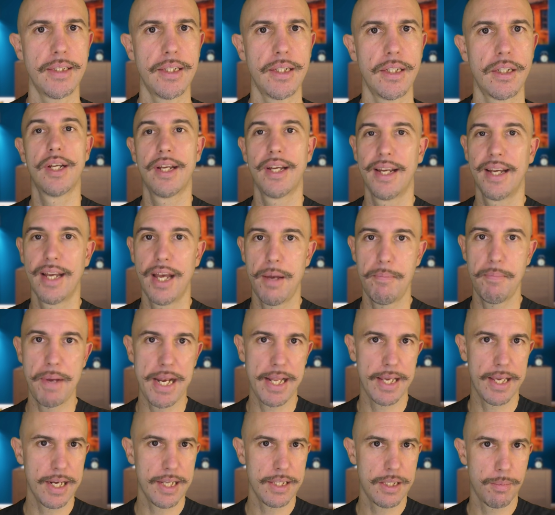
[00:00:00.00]

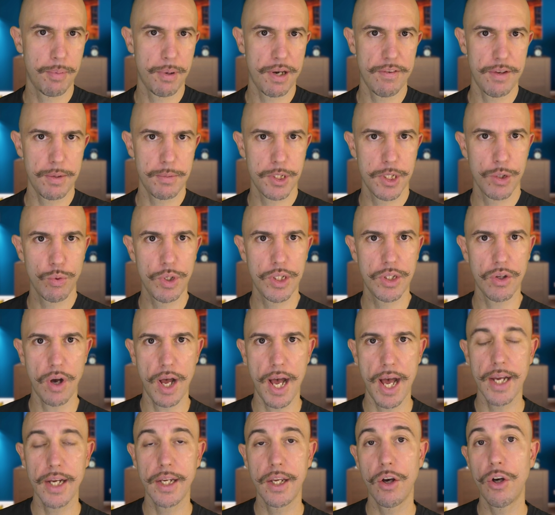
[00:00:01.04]
Well, thank you for following
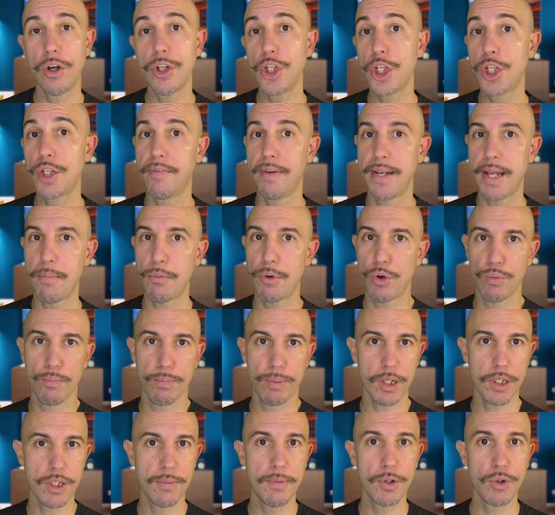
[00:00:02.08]
me also for today
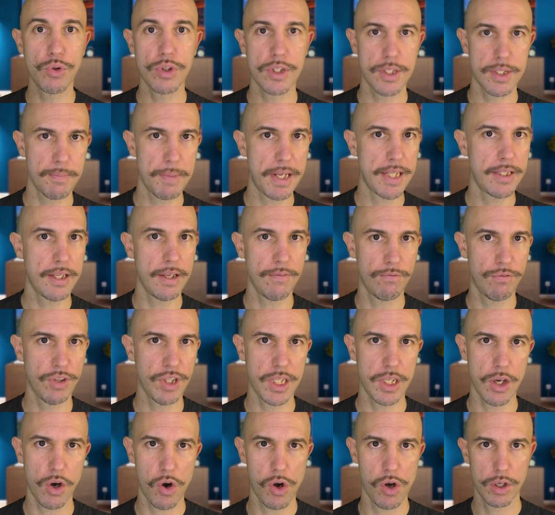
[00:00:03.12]
and see you in the next
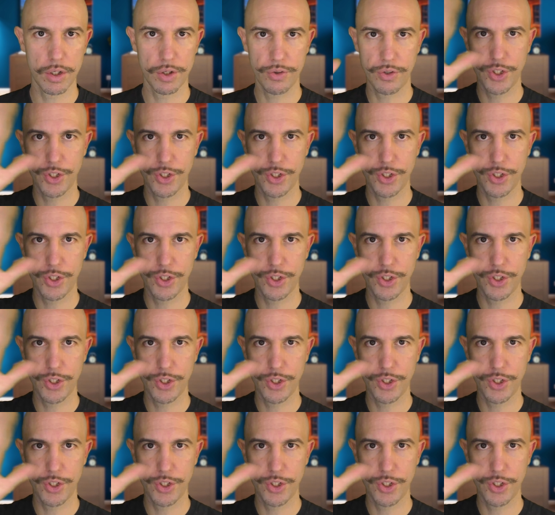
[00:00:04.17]
exciting video.